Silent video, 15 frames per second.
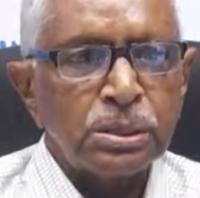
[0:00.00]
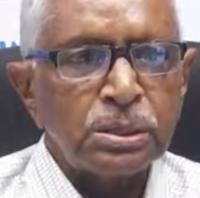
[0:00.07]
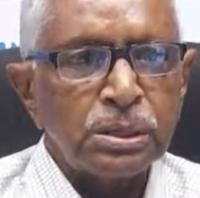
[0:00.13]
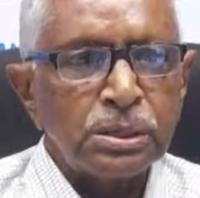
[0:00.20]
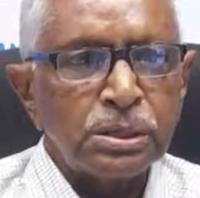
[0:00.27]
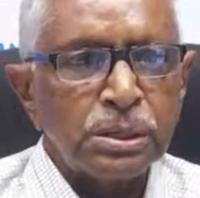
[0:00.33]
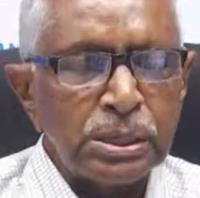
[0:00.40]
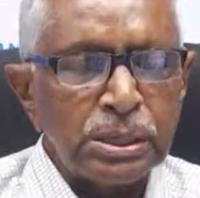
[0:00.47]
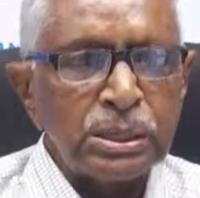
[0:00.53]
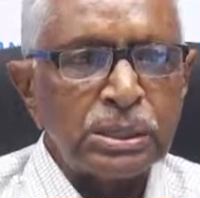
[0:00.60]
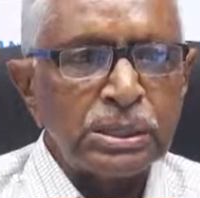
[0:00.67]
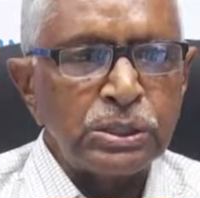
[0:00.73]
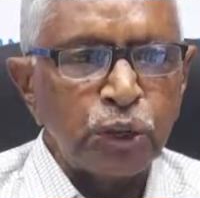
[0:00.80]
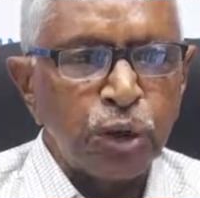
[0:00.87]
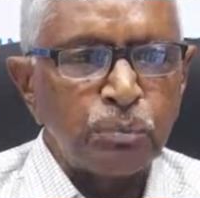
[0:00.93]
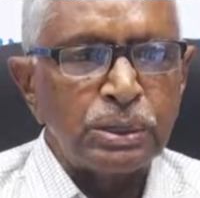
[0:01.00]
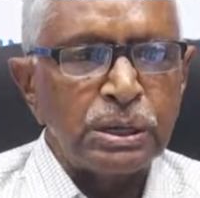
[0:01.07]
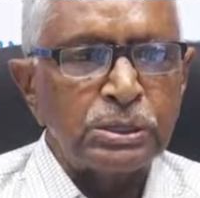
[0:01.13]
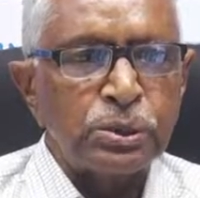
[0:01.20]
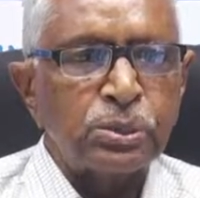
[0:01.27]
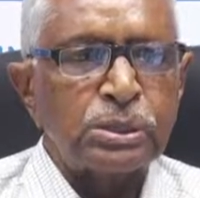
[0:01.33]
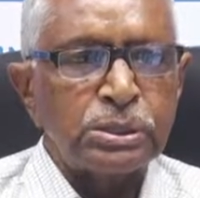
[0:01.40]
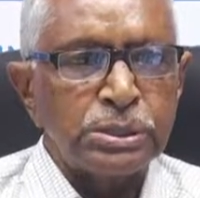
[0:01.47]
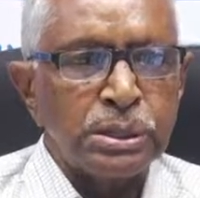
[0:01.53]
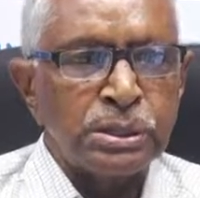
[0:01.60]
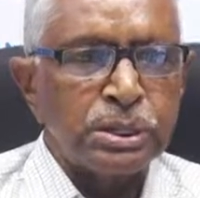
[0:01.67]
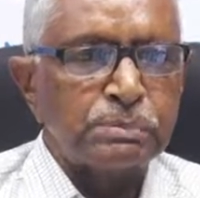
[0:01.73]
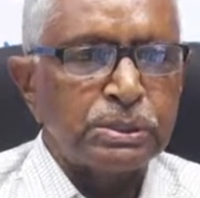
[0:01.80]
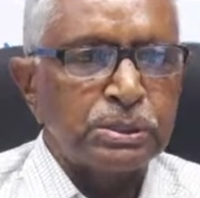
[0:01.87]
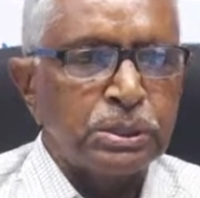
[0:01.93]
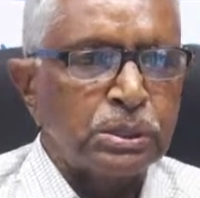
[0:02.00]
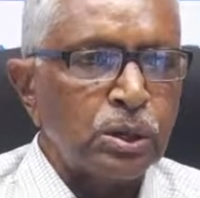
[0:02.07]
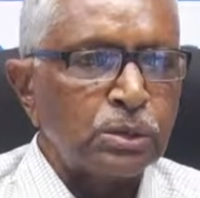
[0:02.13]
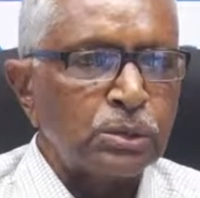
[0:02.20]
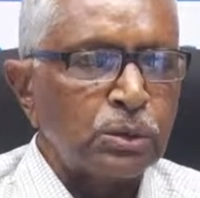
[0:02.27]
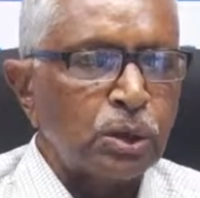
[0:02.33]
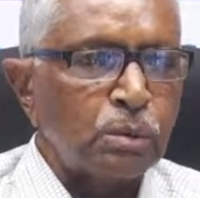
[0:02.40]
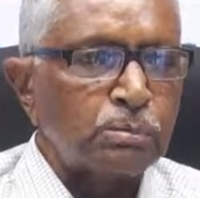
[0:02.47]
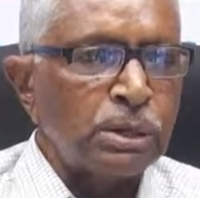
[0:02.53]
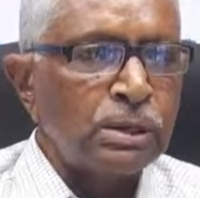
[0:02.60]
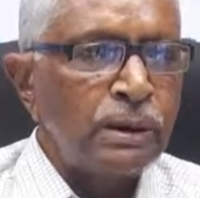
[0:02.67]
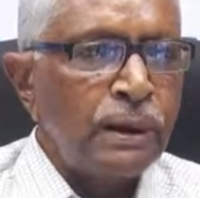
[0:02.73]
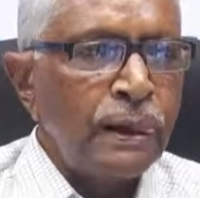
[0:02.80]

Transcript: near normal, though it is 100% not normal,